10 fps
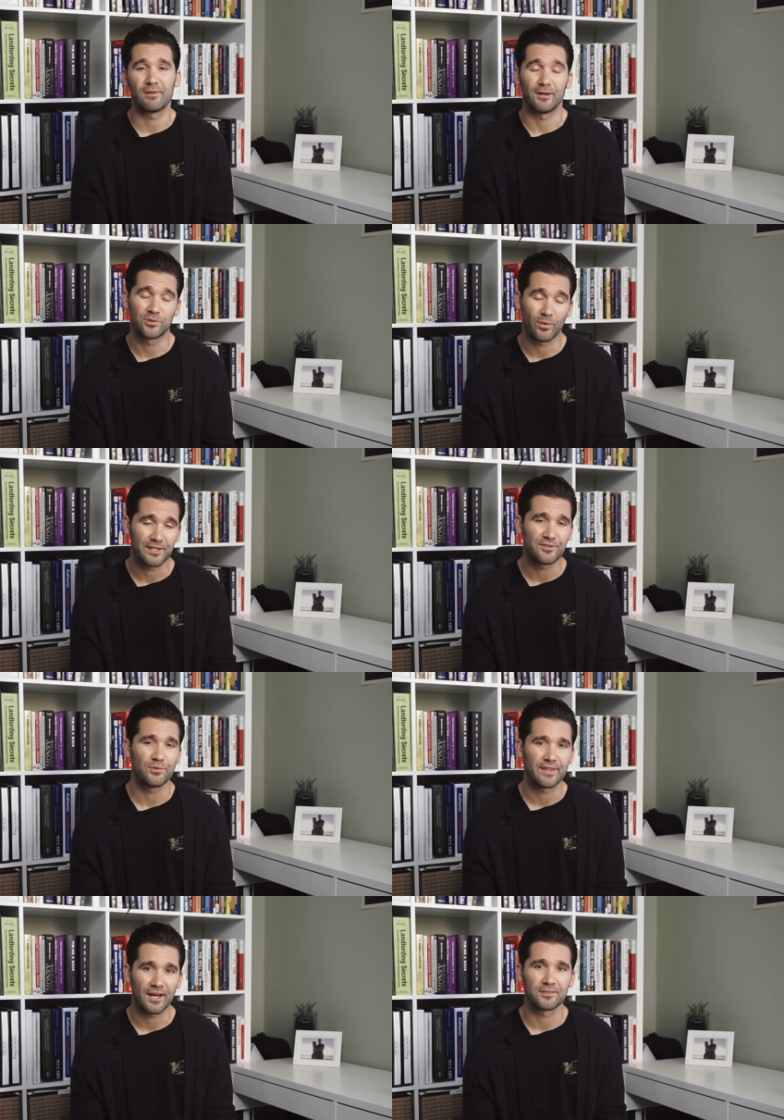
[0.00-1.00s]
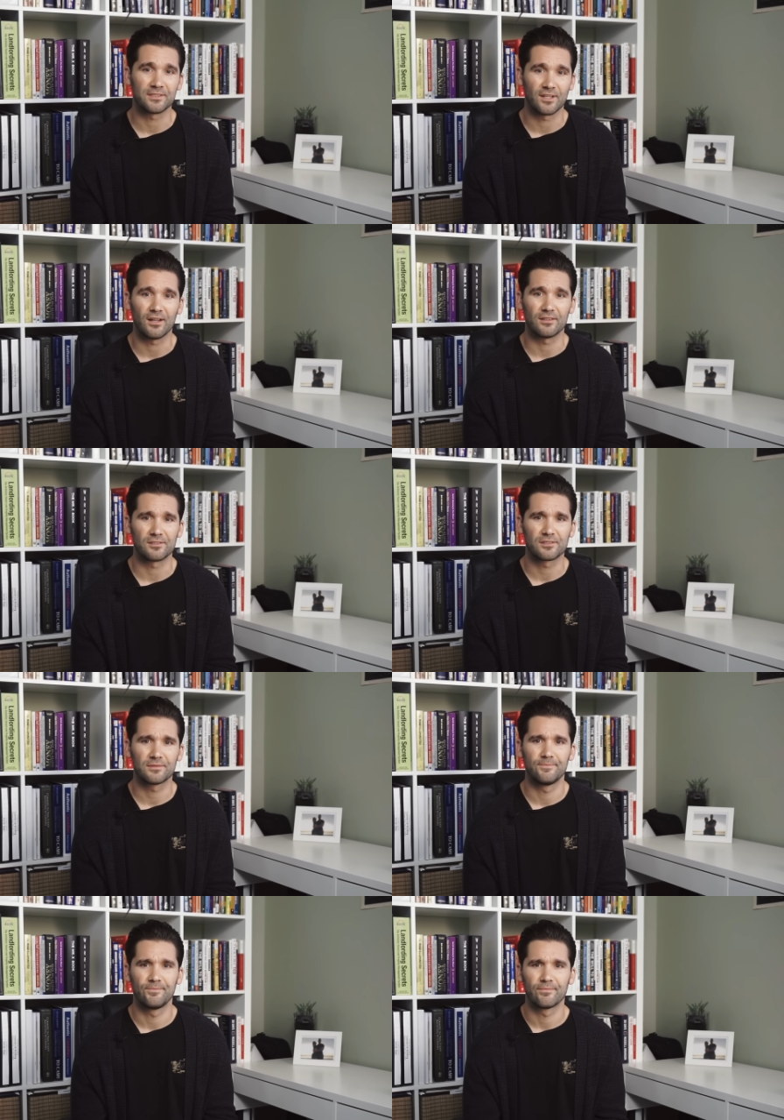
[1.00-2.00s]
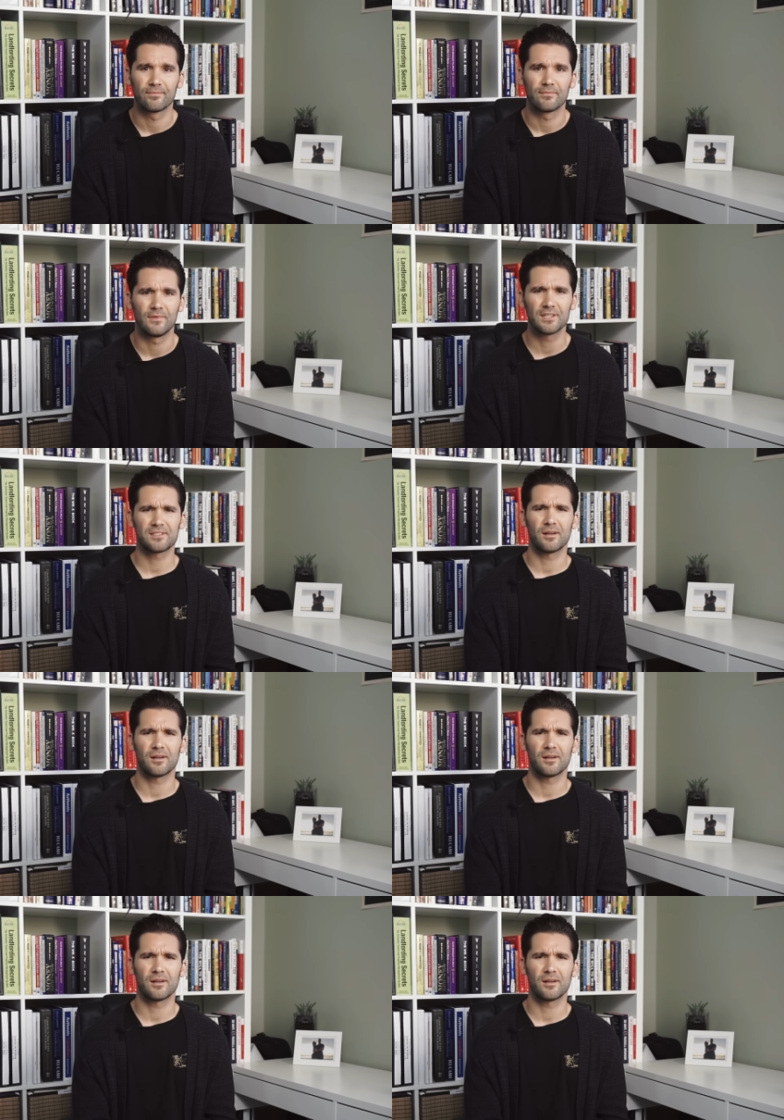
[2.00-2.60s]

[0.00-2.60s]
around $22,000. This